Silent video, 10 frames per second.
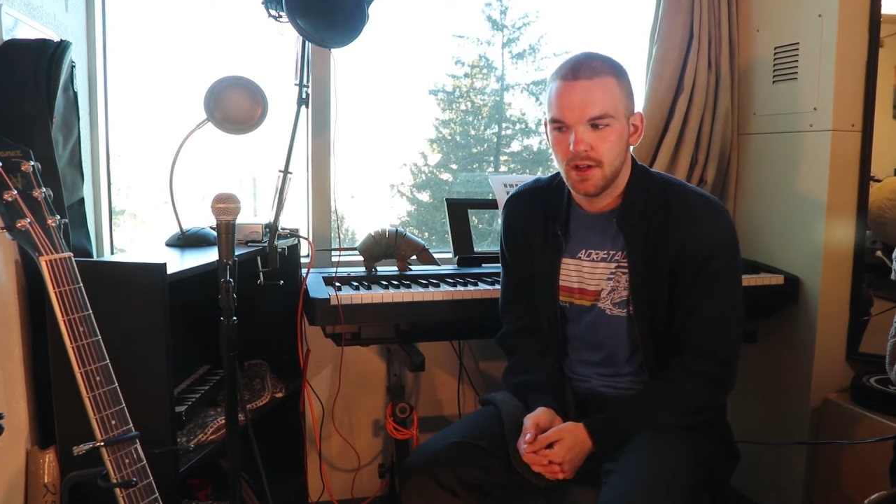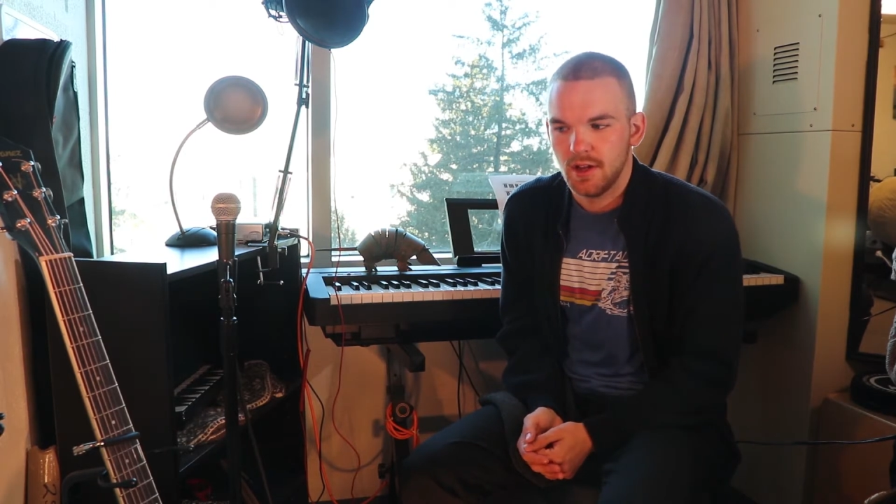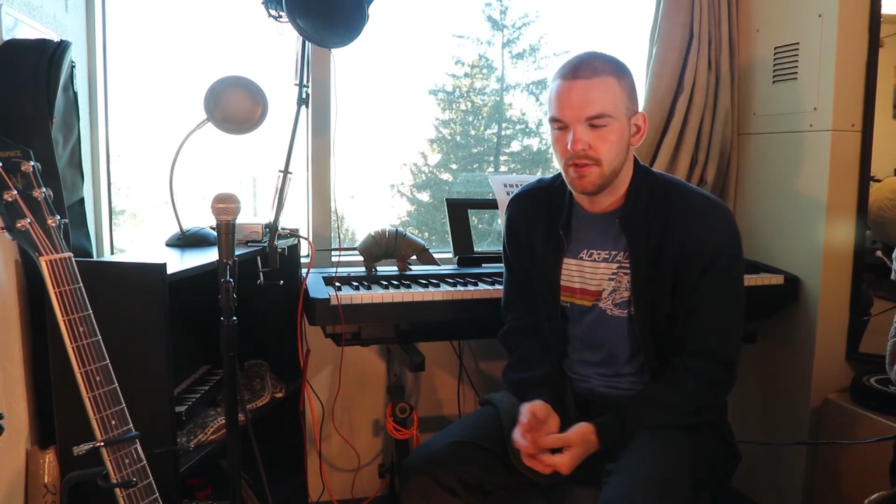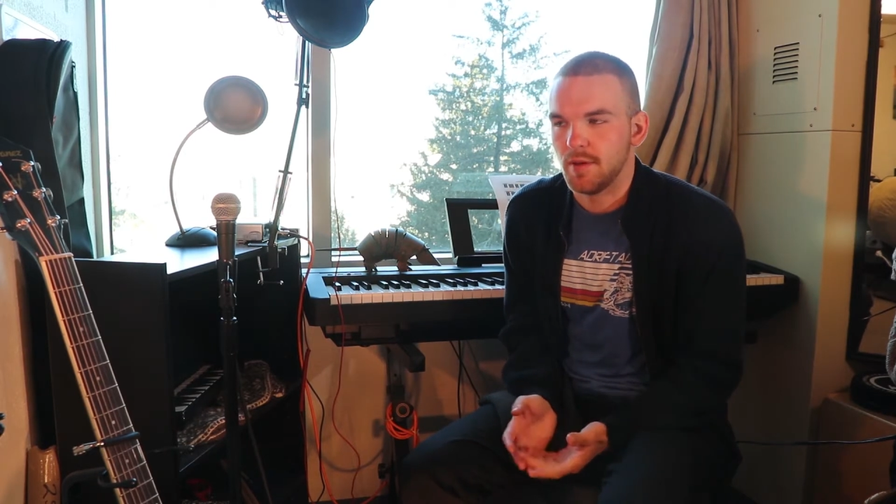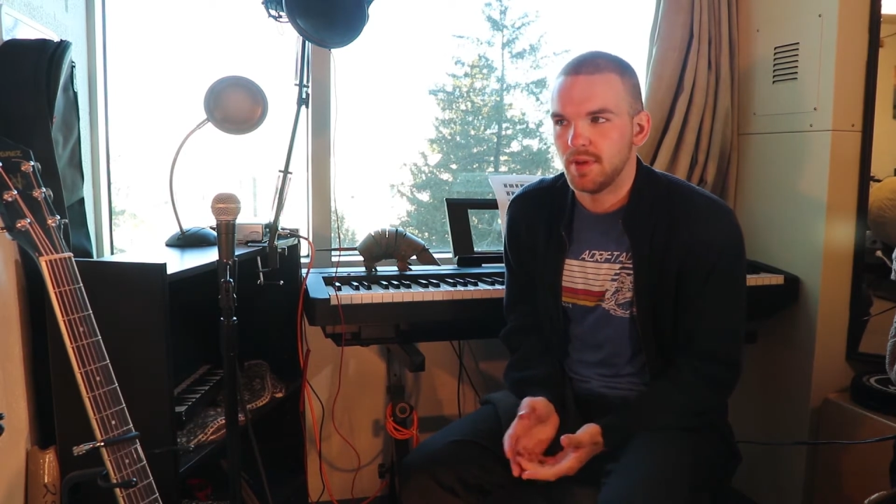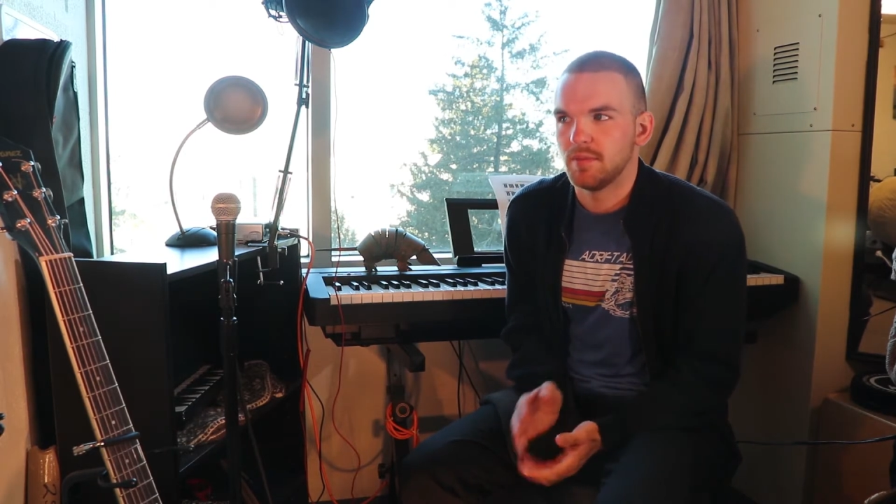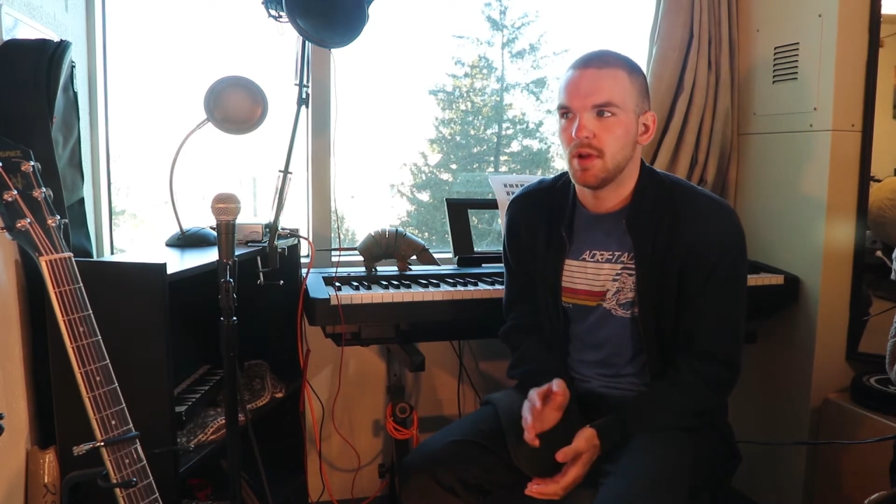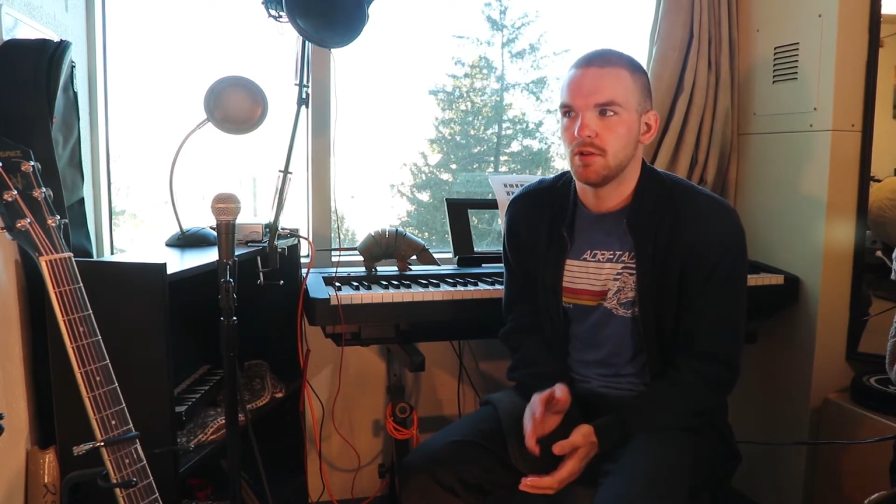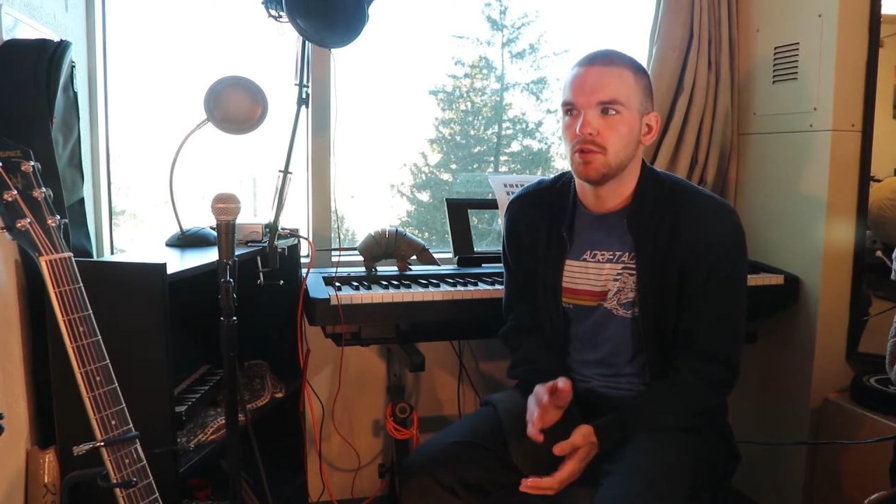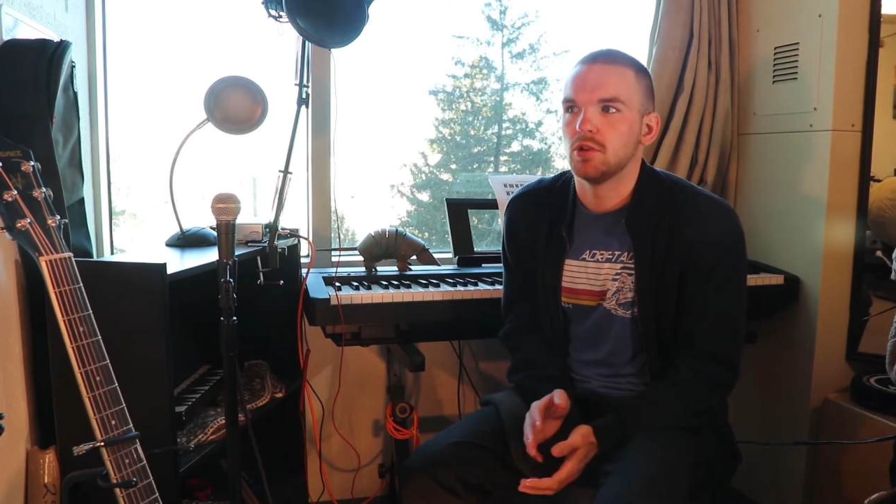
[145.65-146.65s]
If I'm in
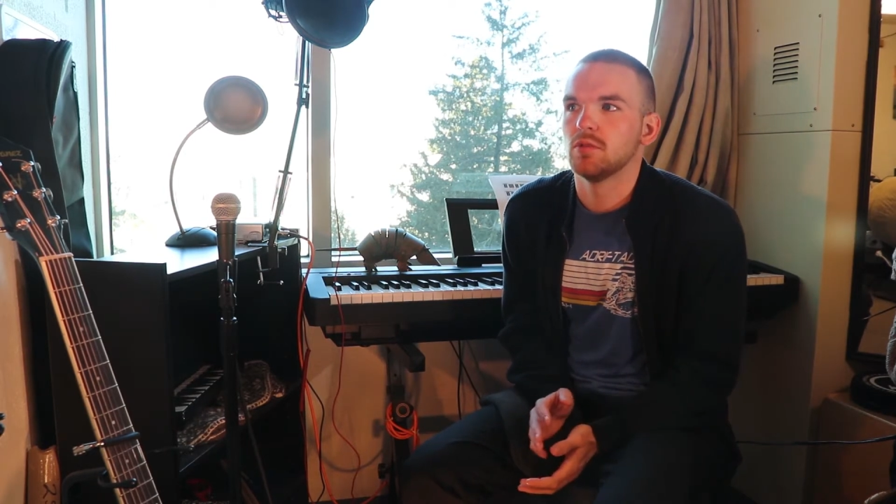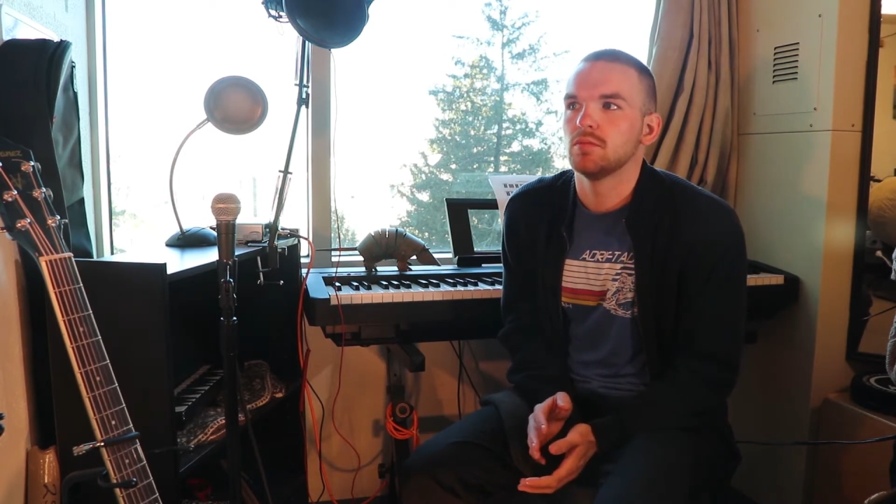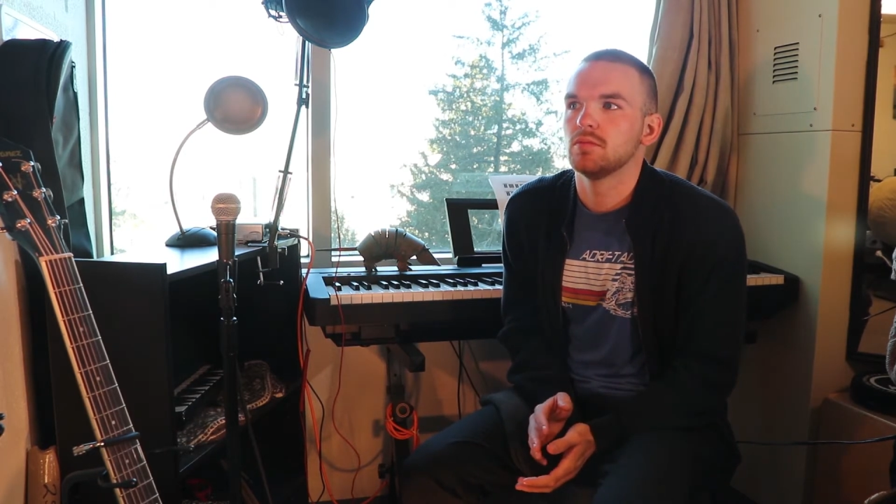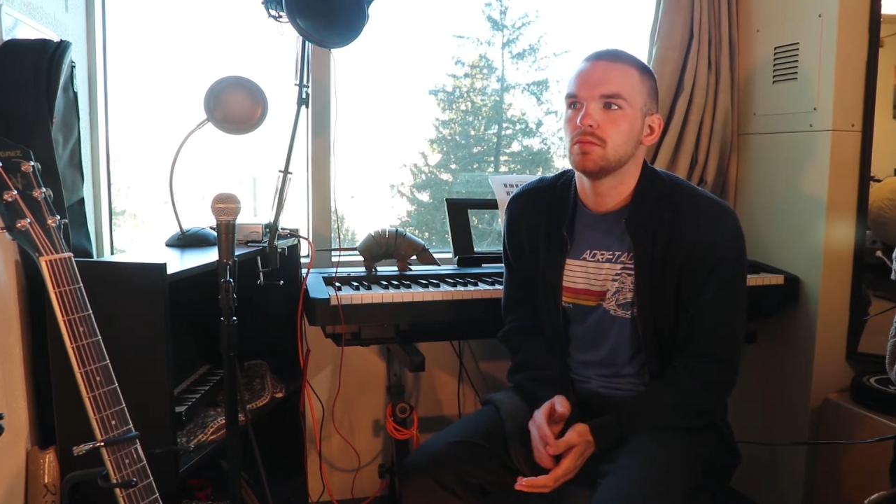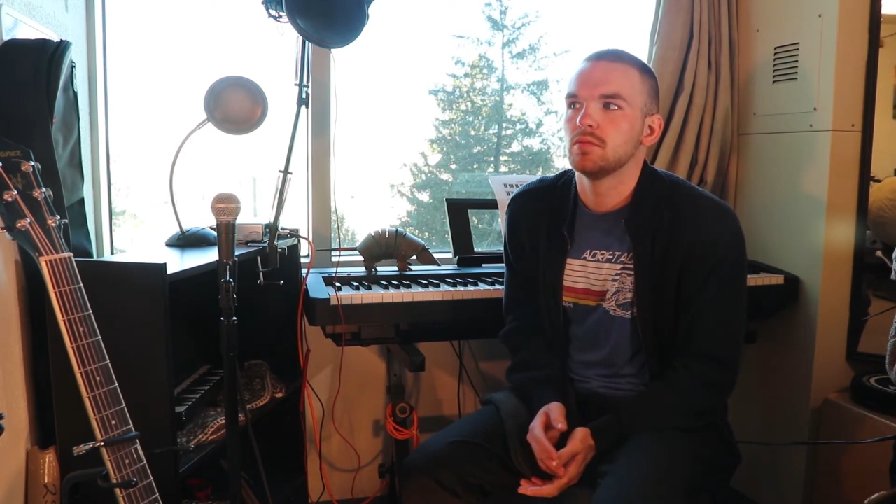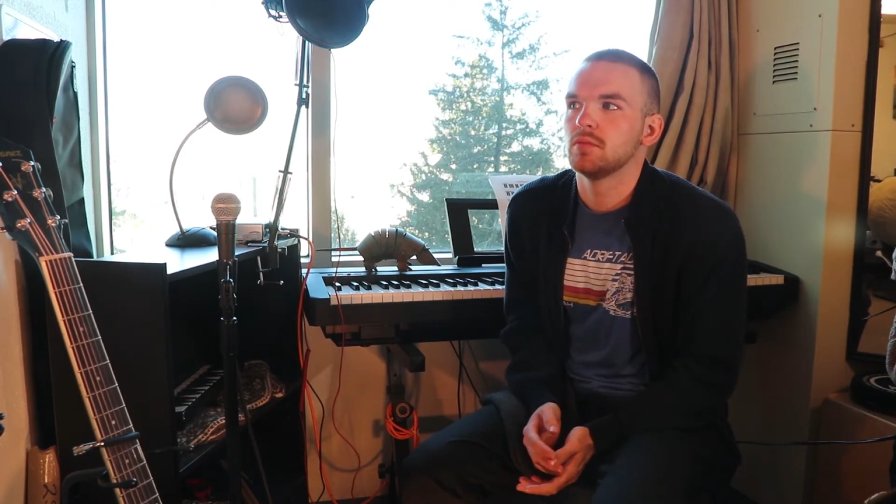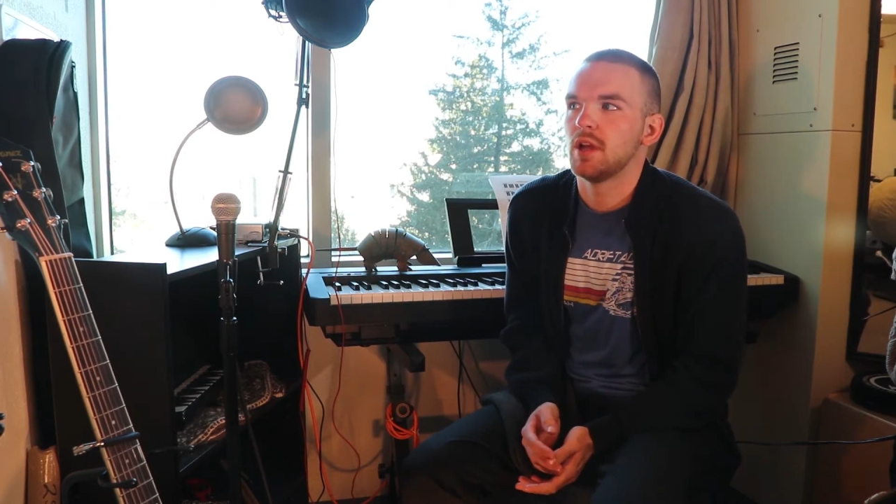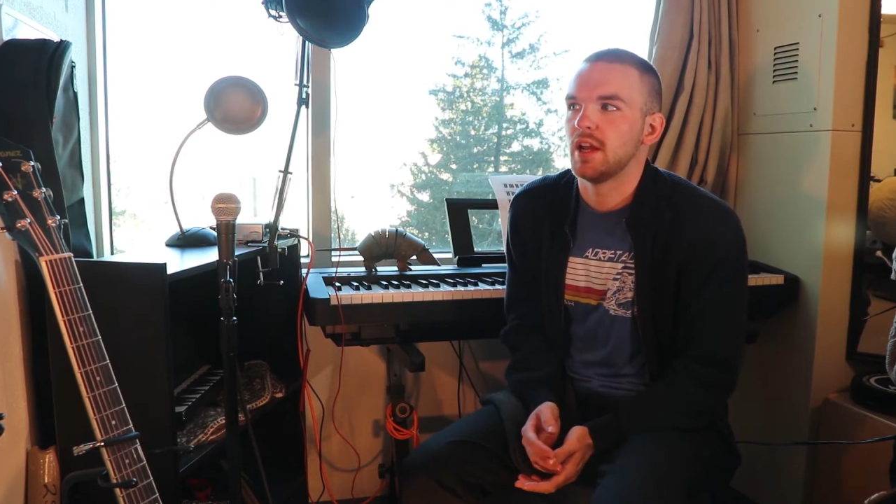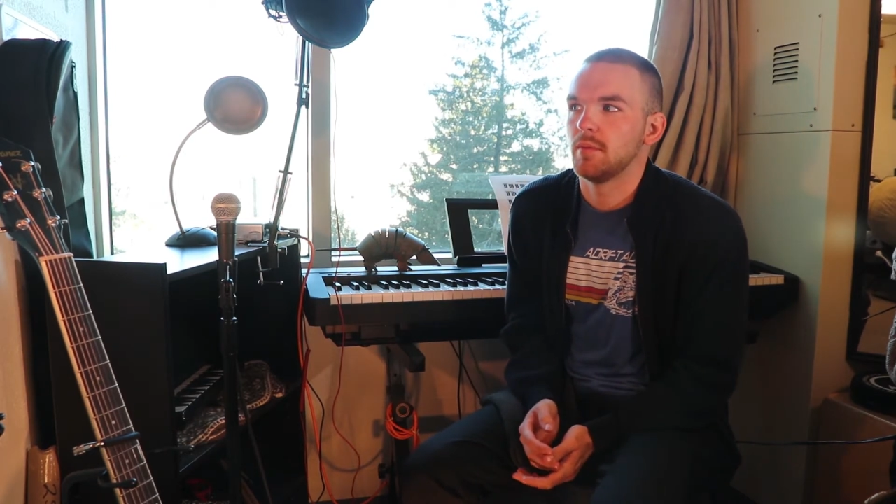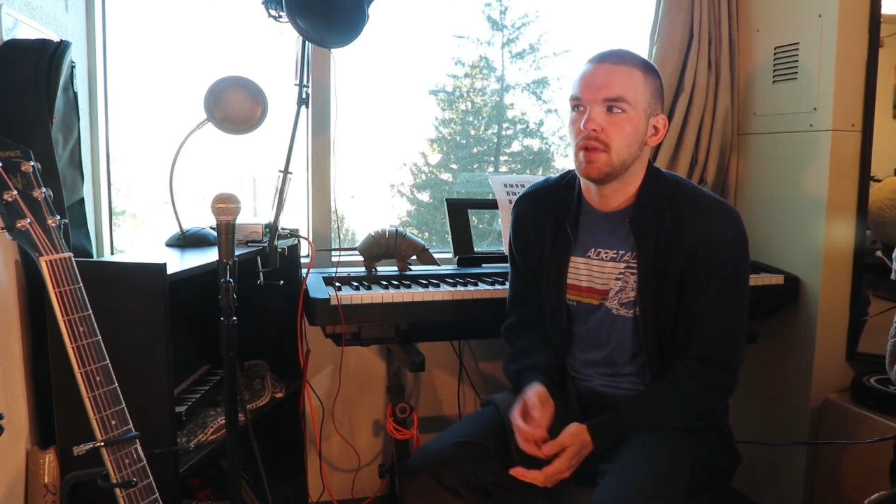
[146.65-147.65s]
my room
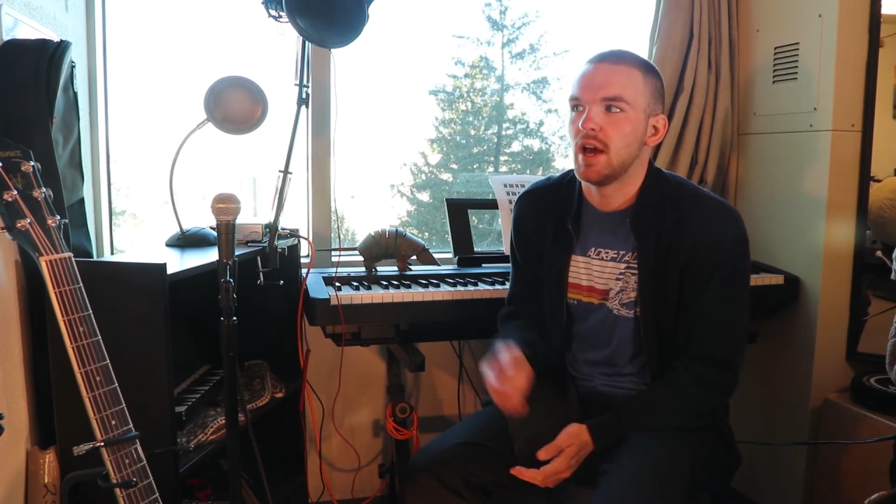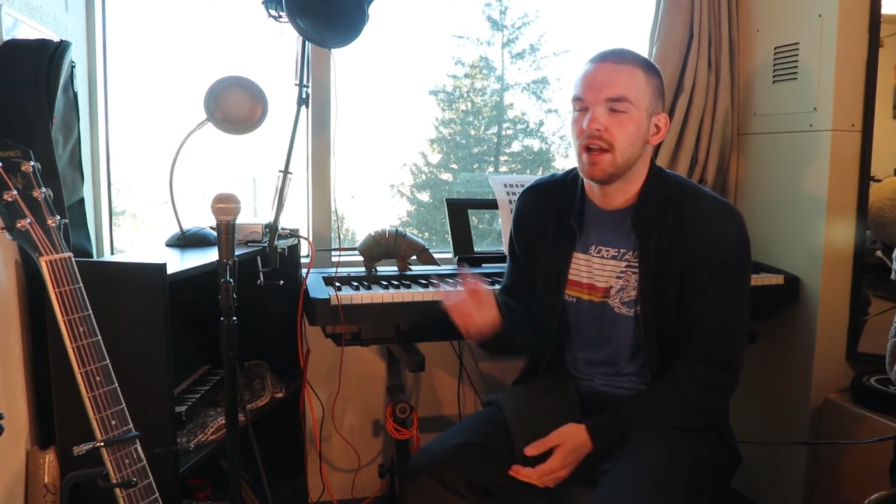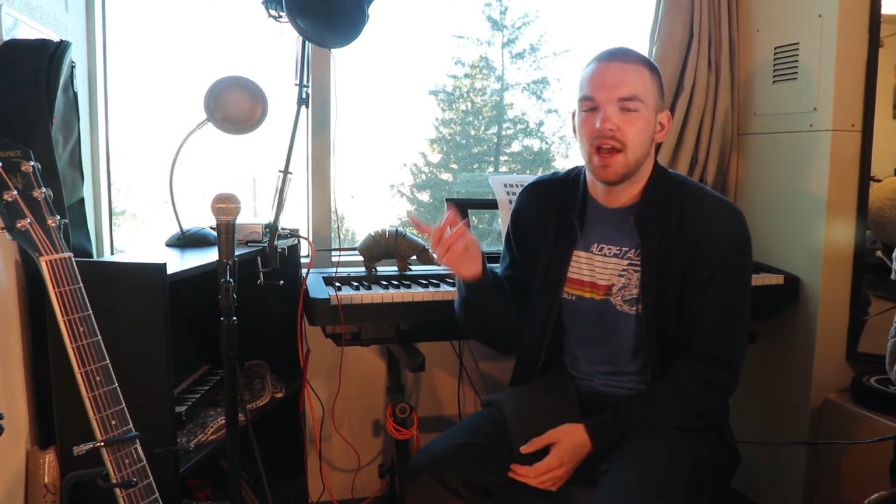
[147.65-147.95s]
and I'm not